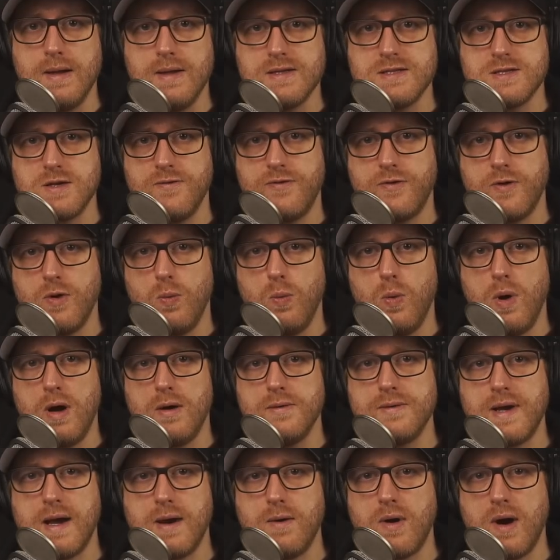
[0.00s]
So for a
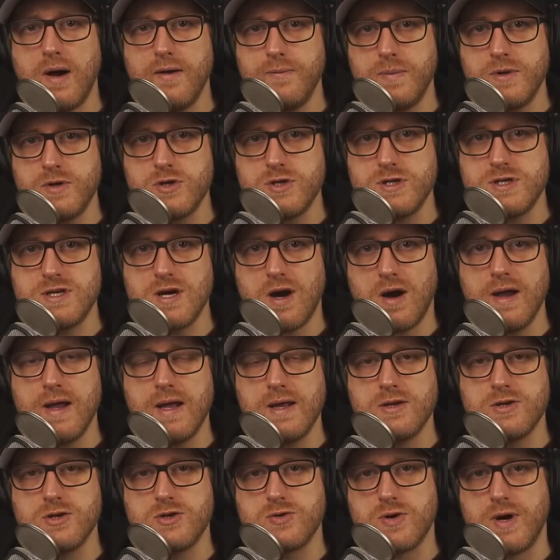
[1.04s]
while now, I've been
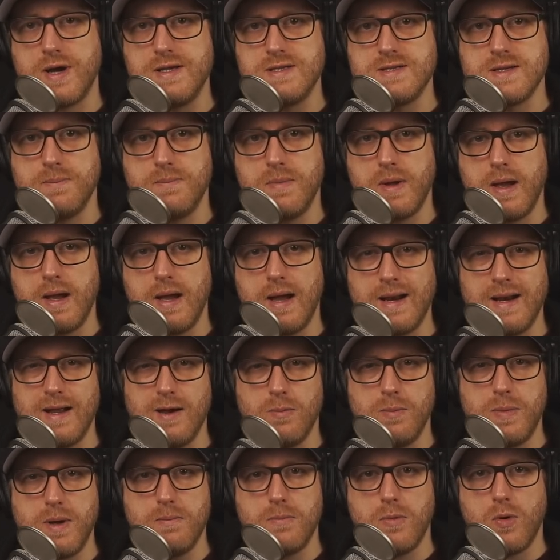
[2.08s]
dying to try something a
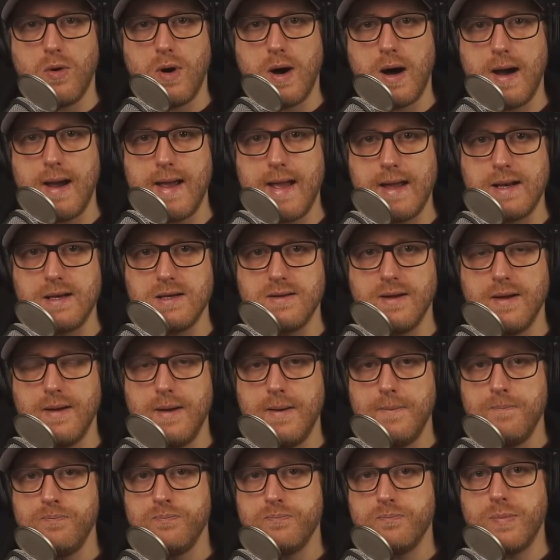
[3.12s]
little bit more high-end,
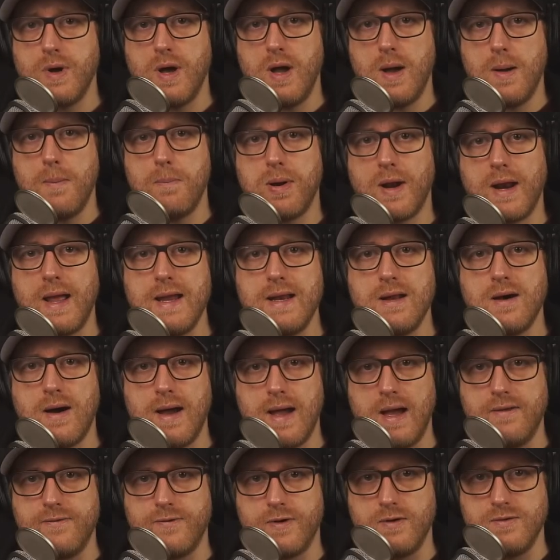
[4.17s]
but planar
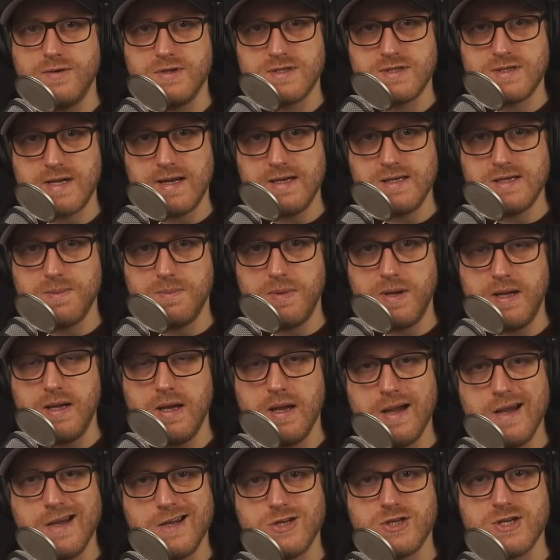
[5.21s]
headphones tend to be
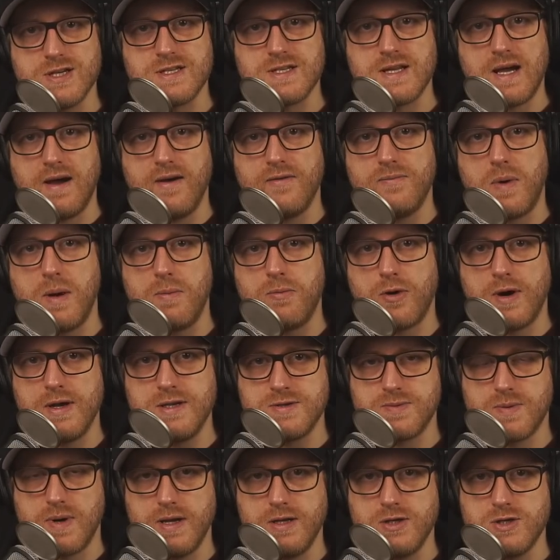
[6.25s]
just out of my
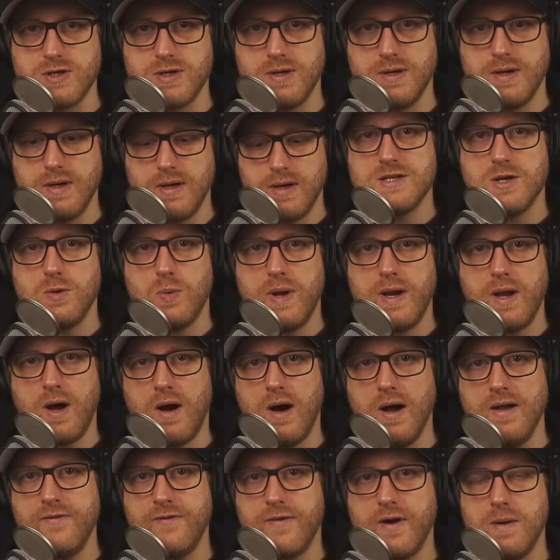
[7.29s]
price range. So when
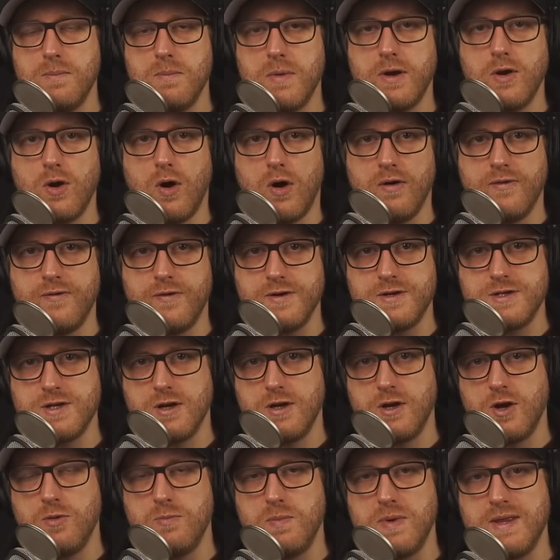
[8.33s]
Hifiman offered to
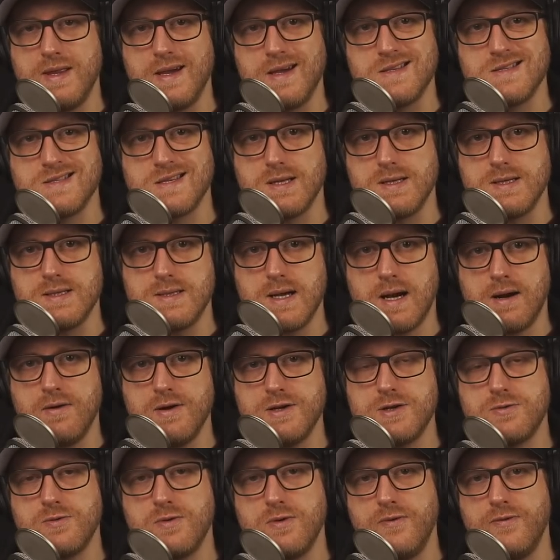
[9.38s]
loan me their
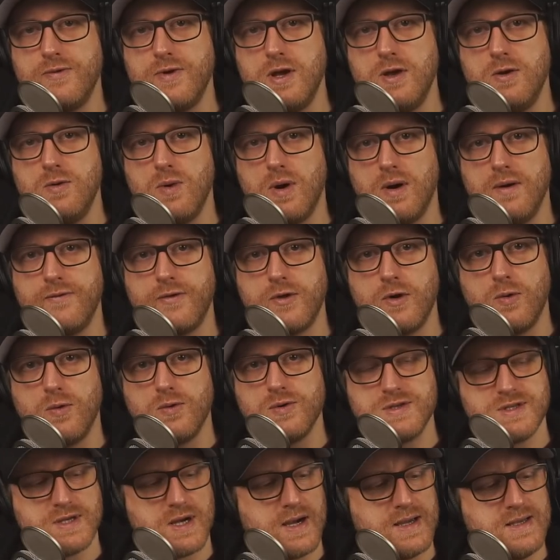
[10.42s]
Sundara to review, of
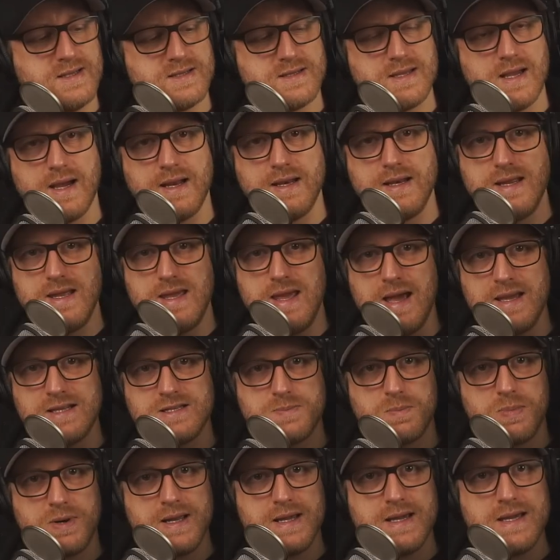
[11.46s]
course I said,
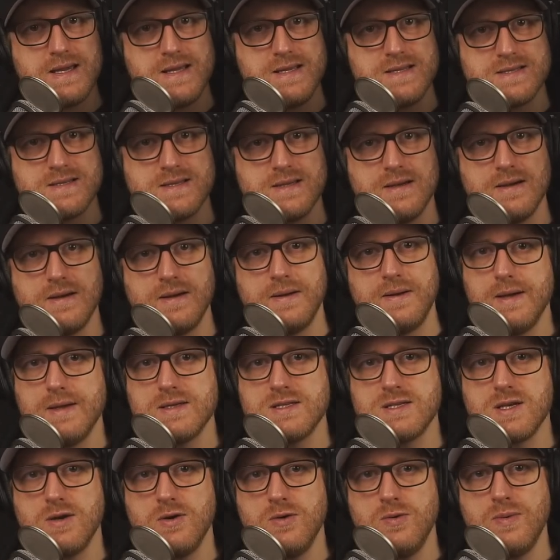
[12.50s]
yes please.
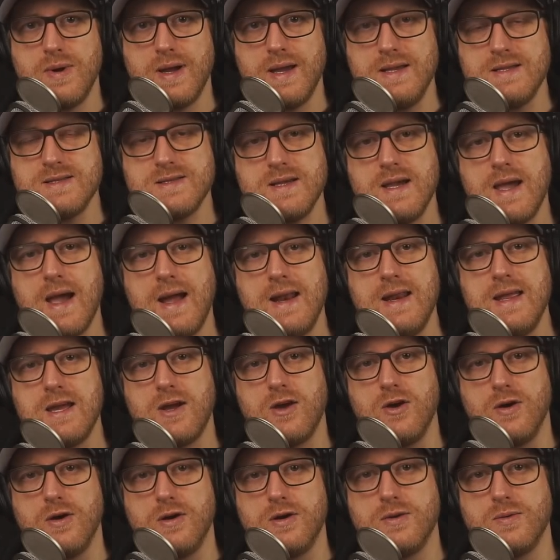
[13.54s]
So is it any
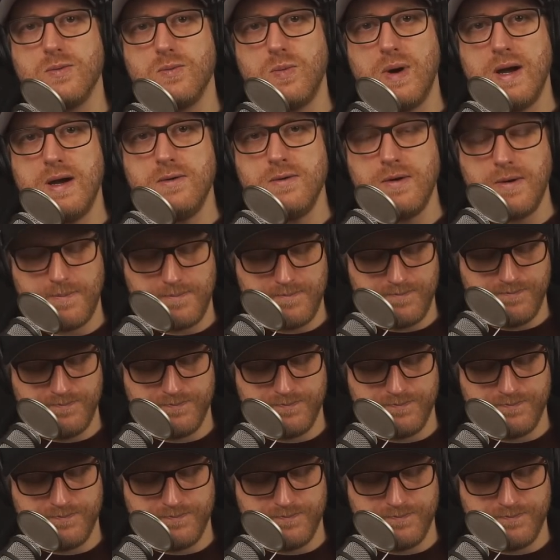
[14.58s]
good? Well,